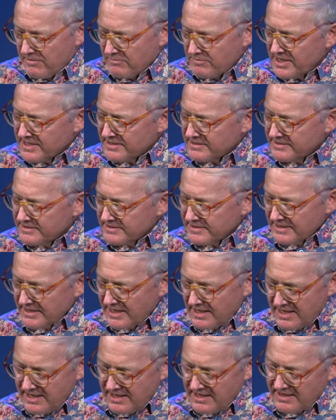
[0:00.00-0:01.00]
But
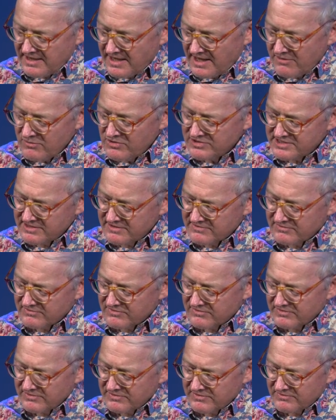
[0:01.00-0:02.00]
I want to
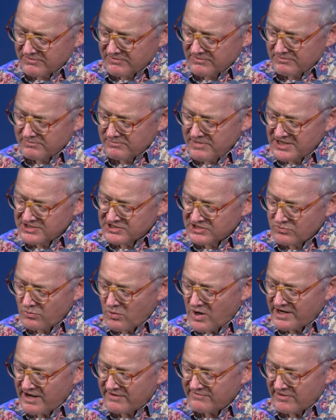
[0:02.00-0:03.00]
mention
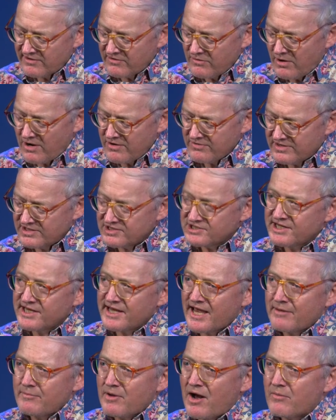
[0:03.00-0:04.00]
one other quote that she
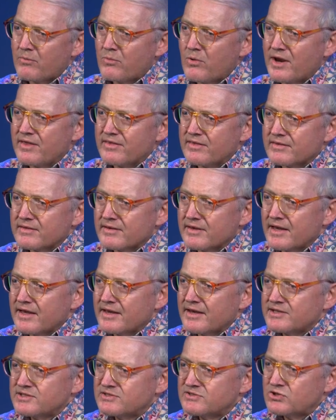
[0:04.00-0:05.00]
came up with
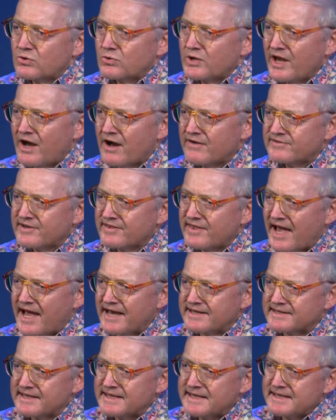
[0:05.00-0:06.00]
shortly after
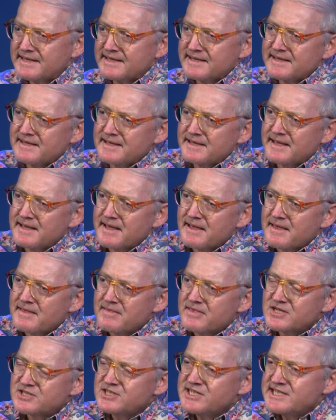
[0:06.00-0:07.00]
that,
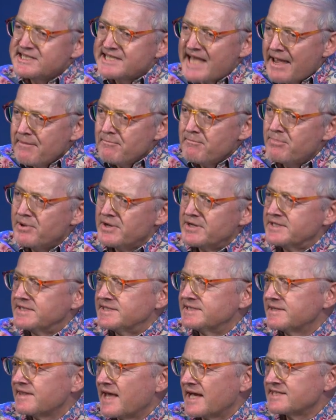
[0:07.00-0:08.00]
that she tempered
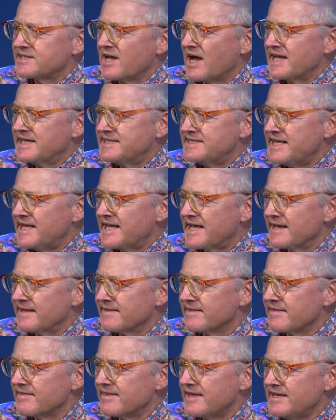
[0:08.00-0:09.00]
that idea
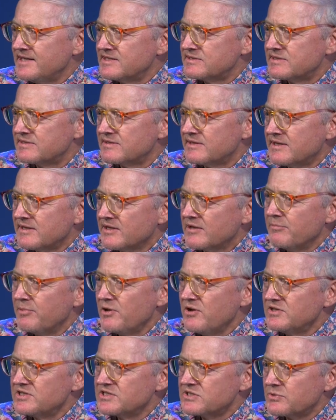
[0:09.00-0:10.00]
that these
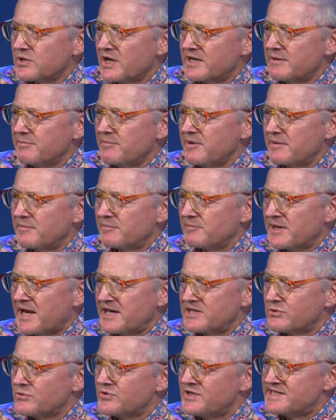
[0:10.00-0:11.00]
computers were going to
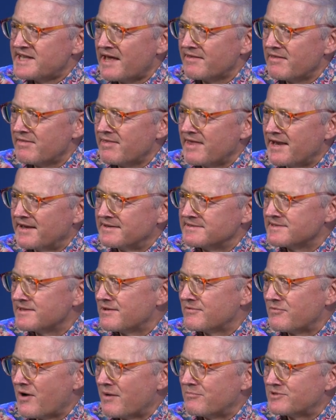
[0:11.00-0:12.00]
manipulate all these other things
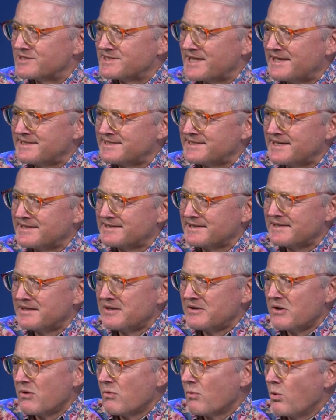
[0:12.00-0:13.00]
that represented
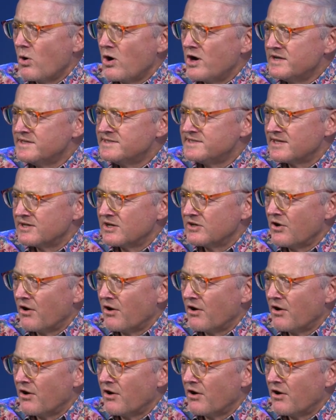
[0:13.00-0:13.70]
words in a